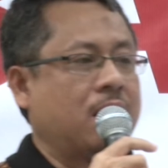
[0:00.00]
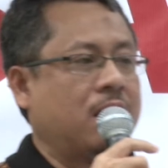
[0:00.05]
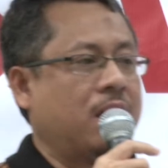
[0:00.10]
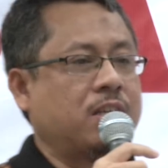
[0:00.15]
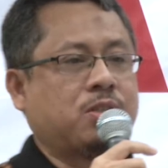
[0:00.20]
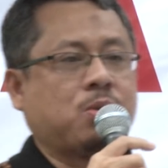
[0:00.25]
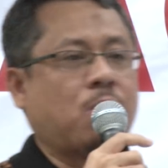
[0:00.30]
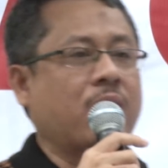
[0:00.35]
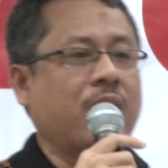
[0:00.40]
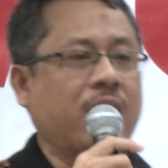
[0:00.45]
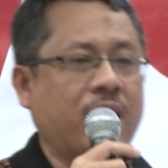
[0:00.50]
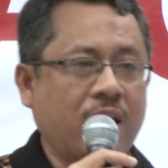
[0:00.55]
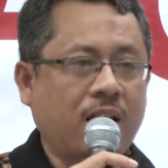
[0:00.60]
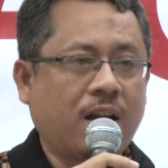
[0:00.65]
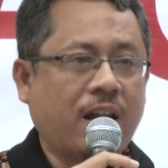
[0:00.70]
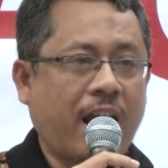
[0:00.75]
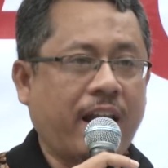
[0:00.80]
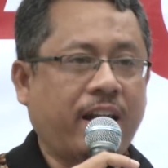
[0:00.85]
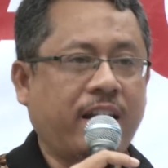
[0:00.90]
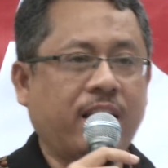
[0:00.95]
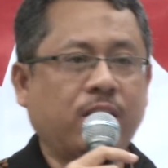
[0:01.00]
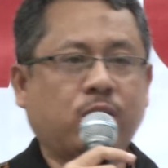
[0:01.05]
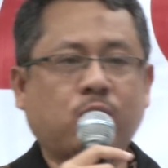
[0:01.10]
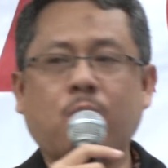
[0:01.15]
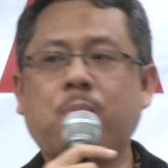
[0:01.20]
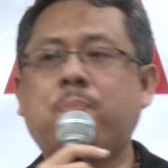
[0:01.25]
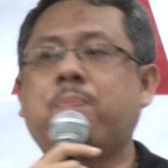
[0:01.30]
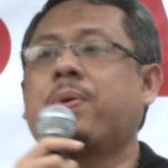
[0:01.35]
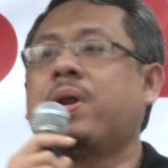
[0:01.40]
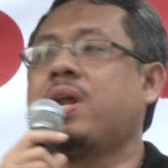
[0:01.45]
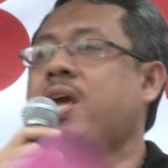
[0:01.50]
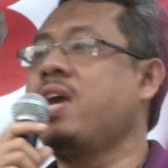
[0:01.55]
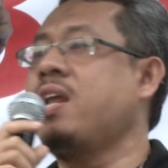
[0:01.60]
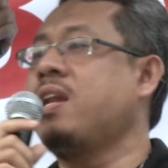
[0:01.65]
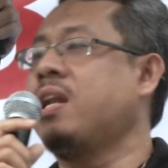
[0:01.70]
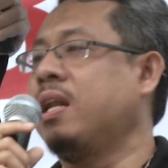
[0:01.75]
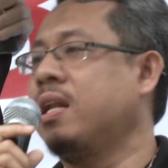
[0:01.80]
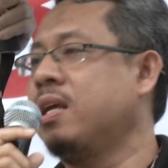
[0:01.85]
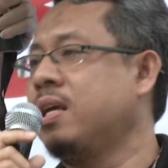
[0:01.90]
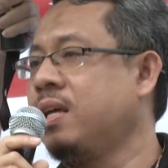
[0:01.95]
is already ready to
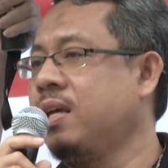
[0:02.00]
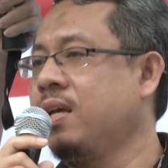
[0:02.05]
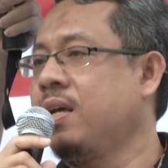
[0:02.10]
print